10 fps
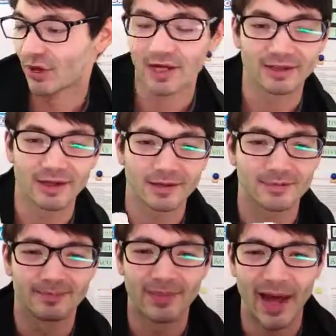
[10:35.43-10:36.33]
writing like
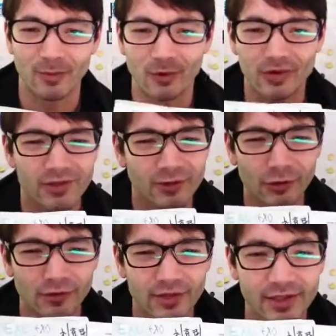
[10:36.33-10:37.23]
bad words all
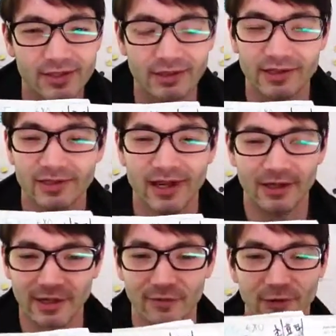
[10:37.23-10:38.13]
over it, so I decided
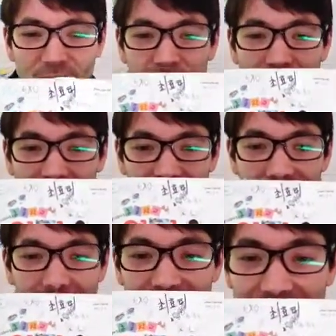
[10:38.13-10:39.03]
to give her a new book.
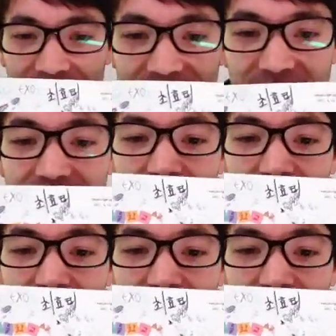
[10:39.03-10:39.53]
You can see